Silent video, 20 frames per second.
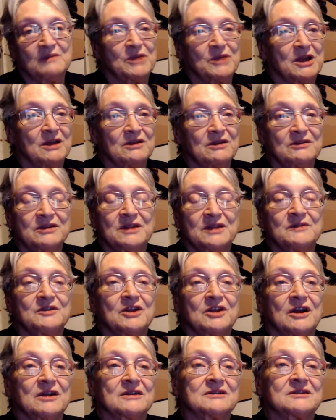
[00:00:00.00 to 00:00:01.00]
colored in
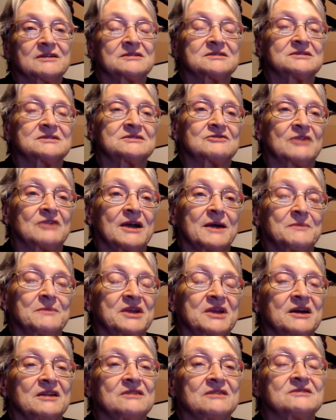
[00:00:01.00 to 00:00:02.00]
darks, drab
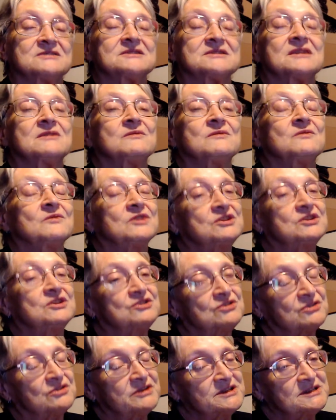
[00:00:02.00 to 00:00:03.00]
colors. The
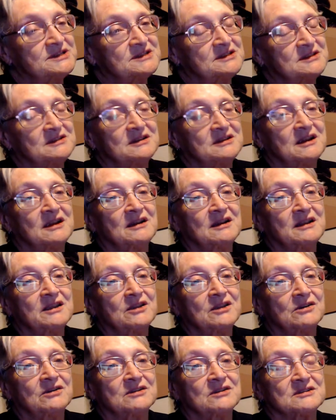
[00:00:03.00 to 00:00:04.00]
choice is entirely
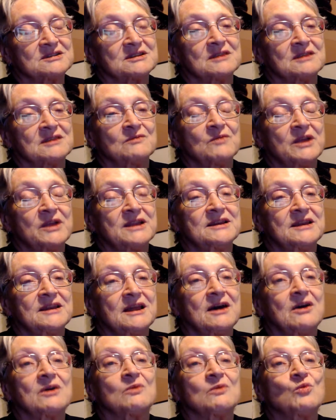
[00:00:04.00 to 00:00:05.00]
yours. And right
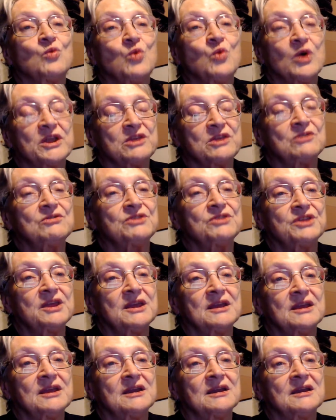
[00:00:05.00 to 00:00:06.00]
now, what you
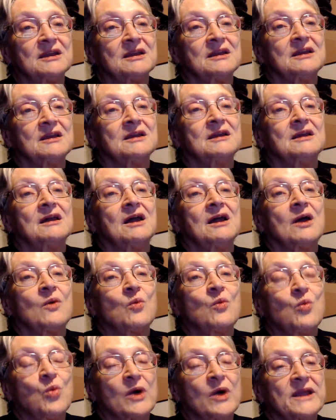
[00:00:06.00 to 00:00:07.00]
think,
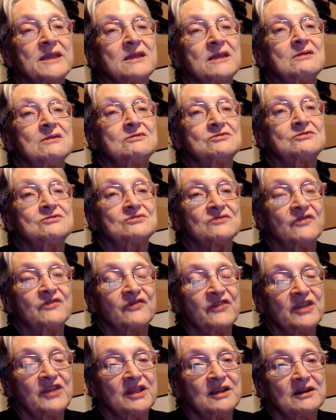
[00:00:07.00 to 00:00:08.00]
what you
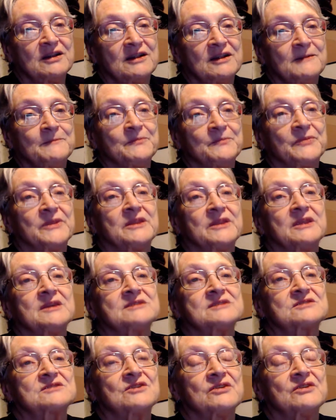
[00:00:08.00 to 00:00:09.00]
feel,
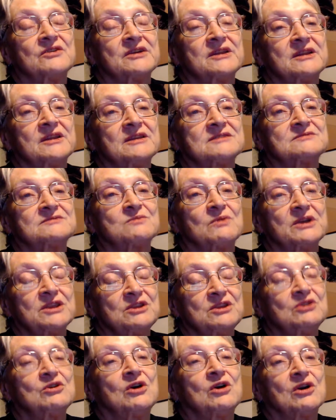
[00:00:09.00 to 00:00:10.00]
is what
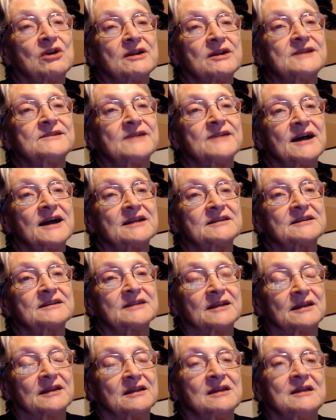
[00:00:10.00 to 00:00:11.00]
you are
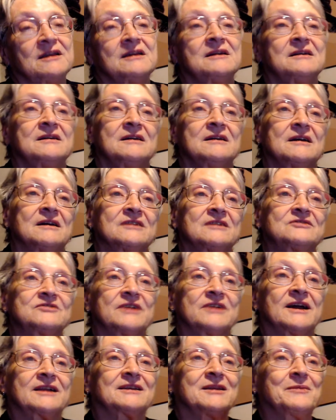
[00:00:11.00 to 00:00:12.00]
attracting.
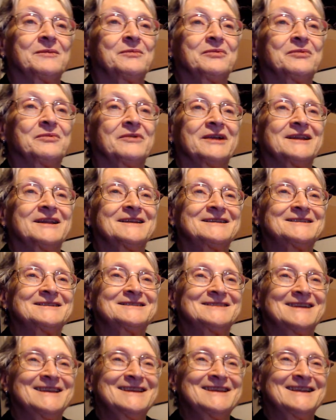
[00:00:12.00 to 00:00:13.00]
Attract bright and
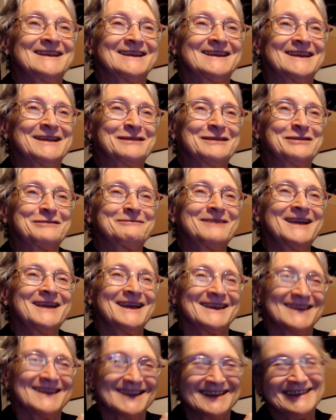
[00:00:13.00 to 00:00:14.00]
shiny like the
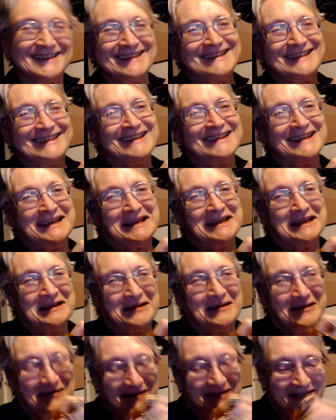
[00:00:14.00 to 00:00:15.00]
red.
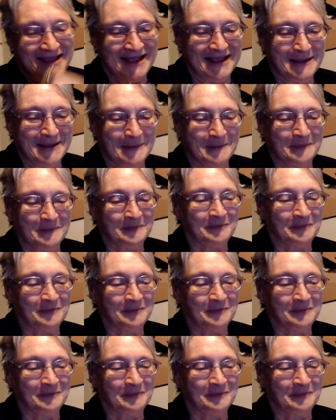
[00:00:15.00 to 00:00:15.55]
Okay?